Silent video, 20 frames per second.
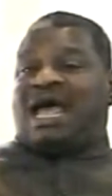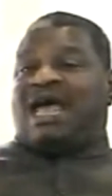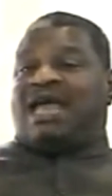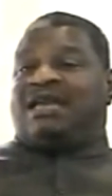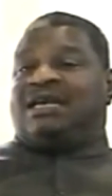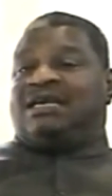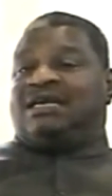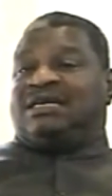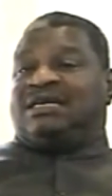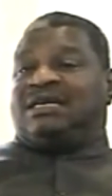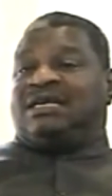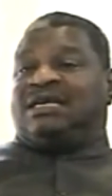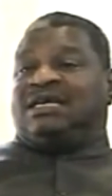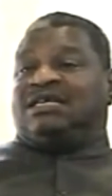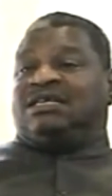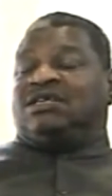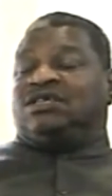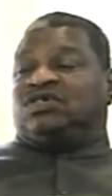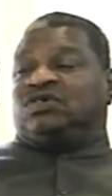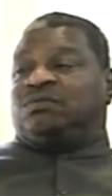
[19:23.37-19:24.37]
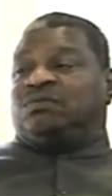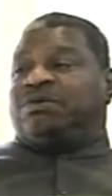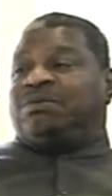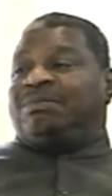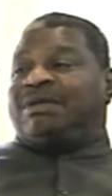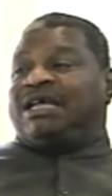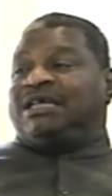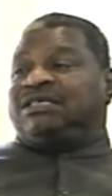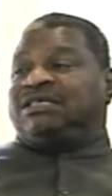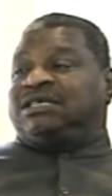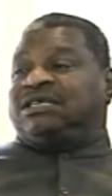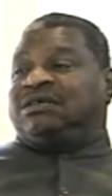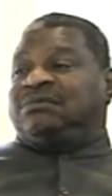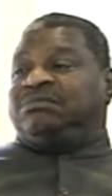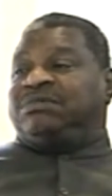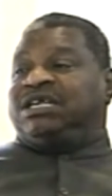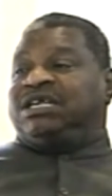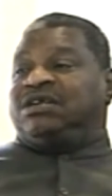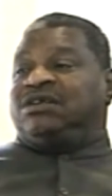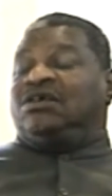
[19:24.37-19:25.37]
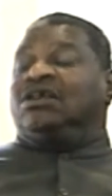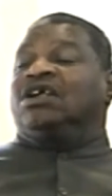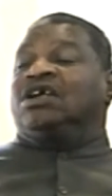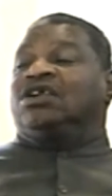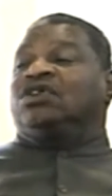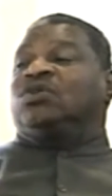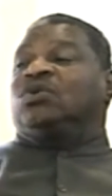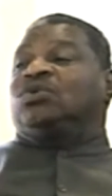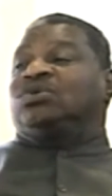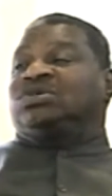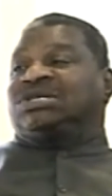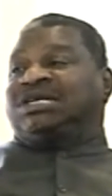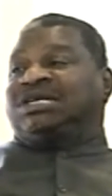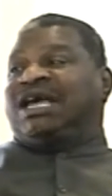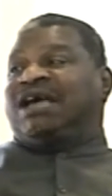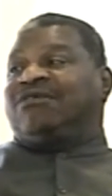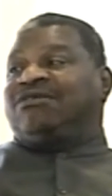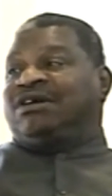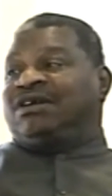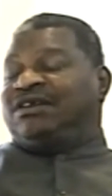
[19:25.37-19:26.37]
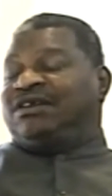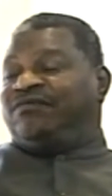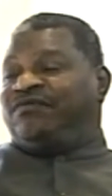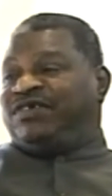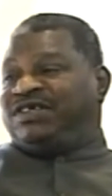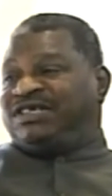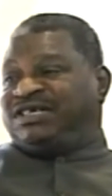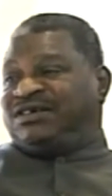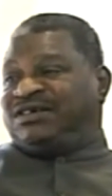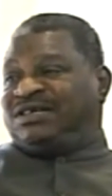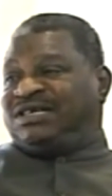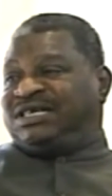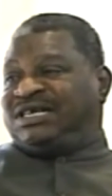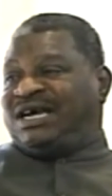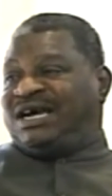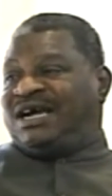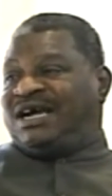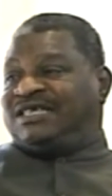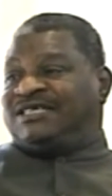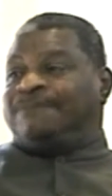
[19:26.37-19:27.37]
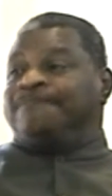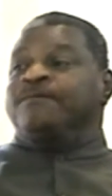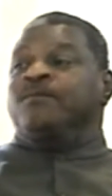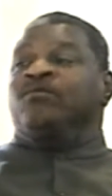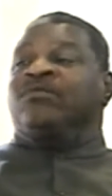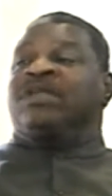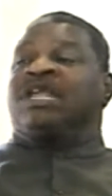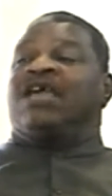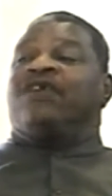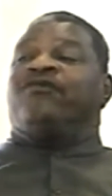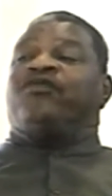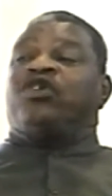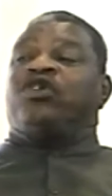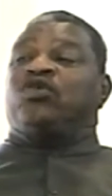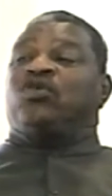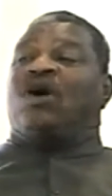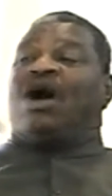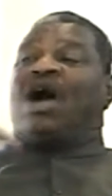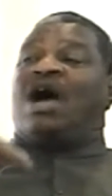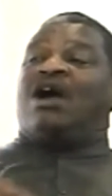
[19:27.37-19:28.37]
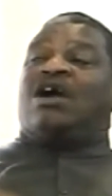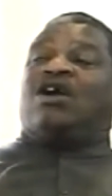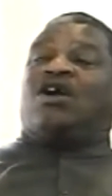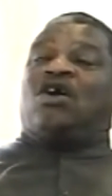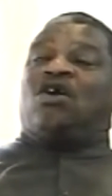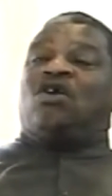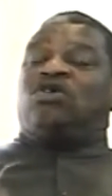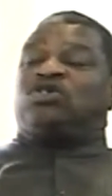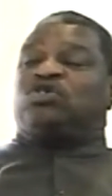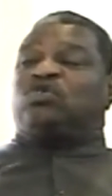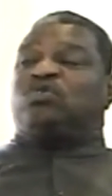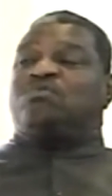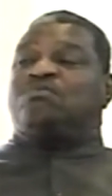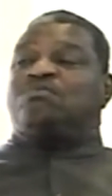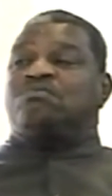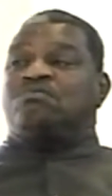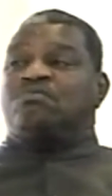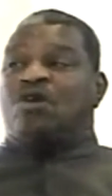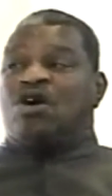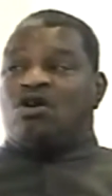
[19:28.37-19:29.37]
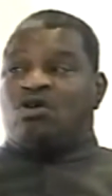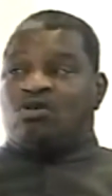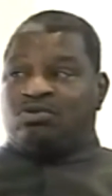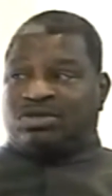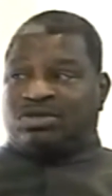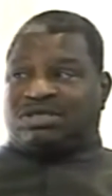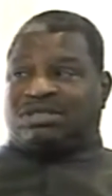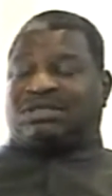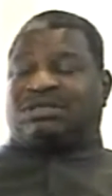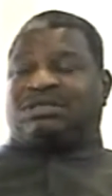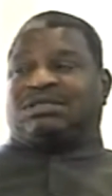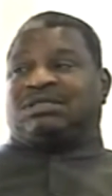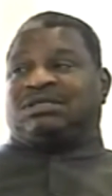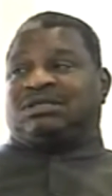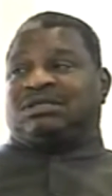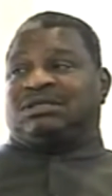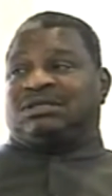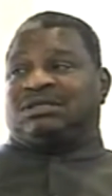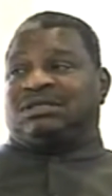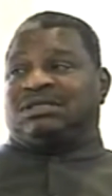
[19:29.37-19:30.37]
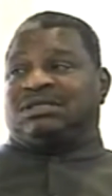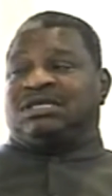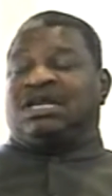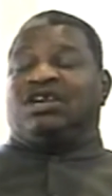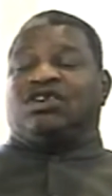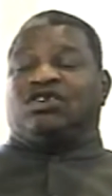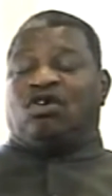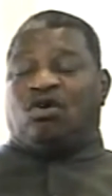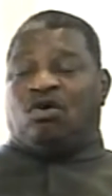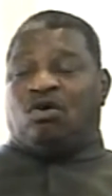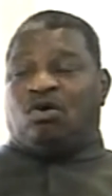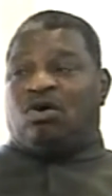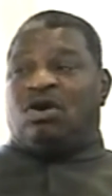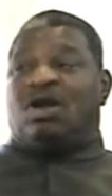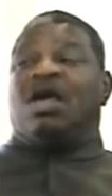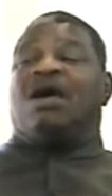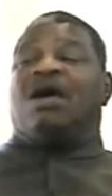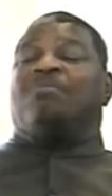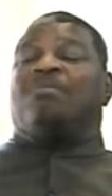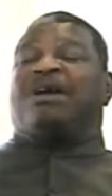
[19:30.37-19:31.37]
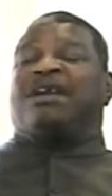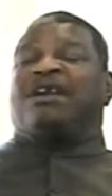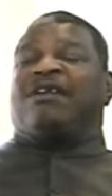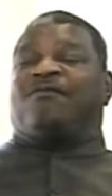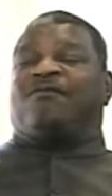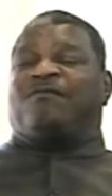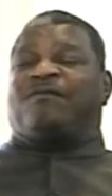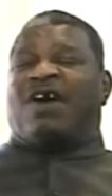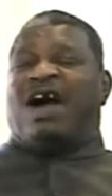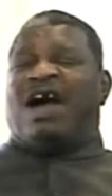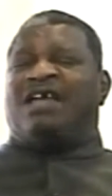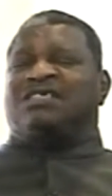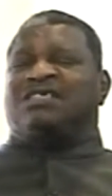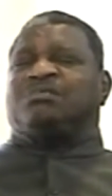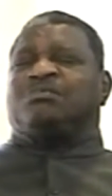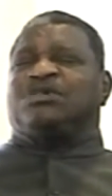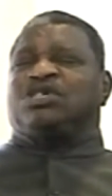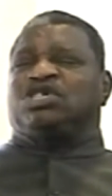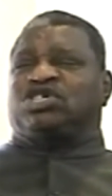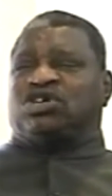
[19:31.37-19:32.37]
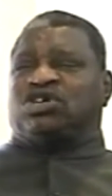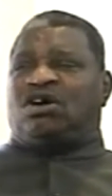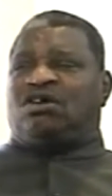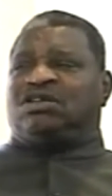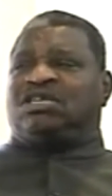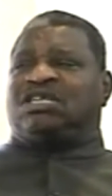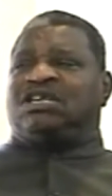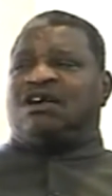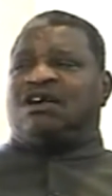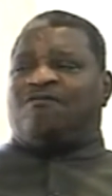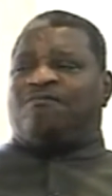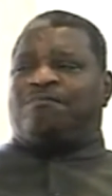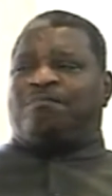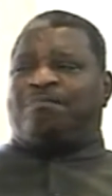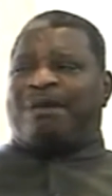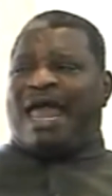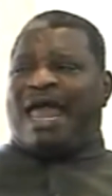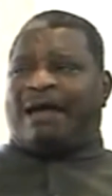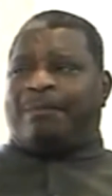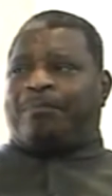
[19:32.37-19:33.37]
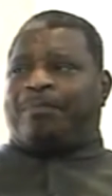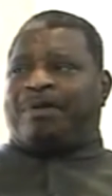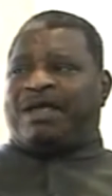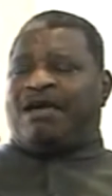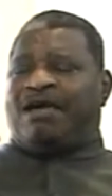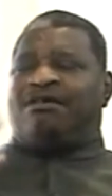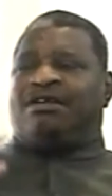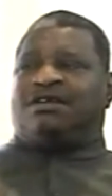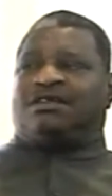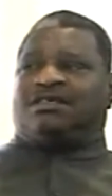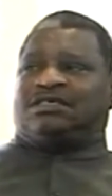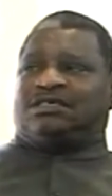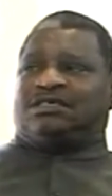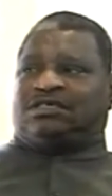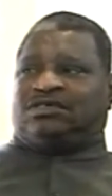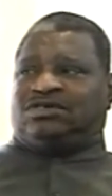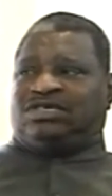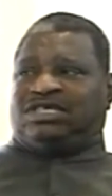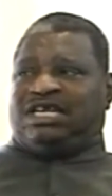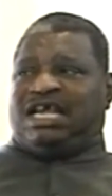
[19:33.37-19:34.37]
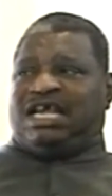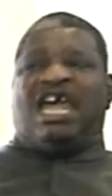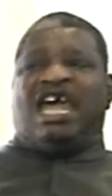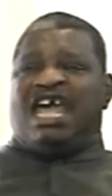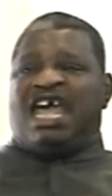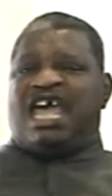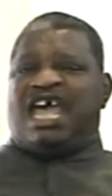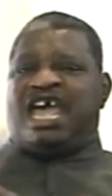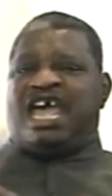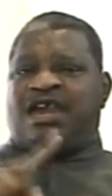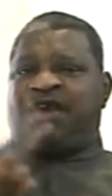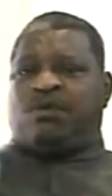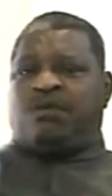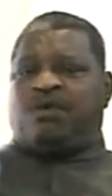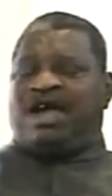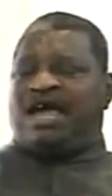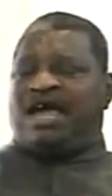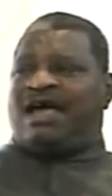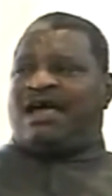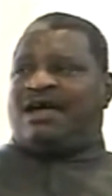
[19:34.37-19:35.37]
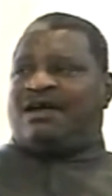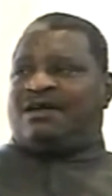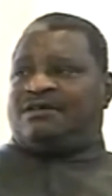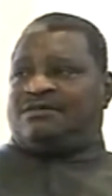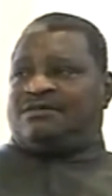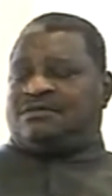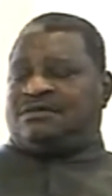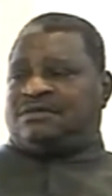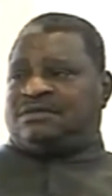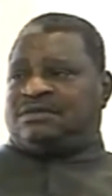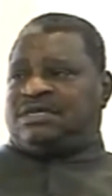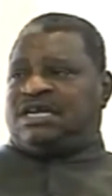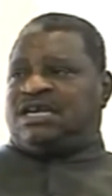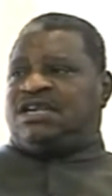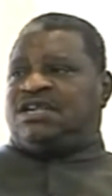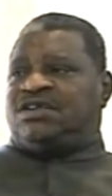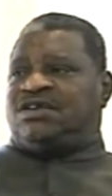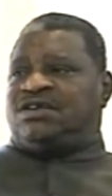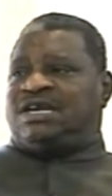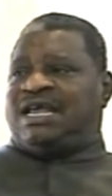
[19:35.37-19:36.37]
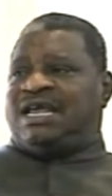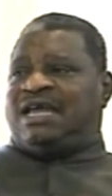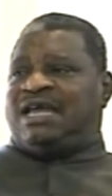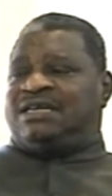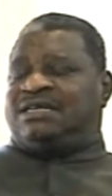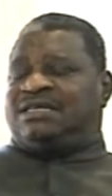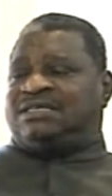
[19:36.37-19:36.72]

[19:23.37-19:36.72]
and the supermasculine menial, those who carry out the physical task. If you go to most, not all, but a vast majority of black parents today, anywhere in the United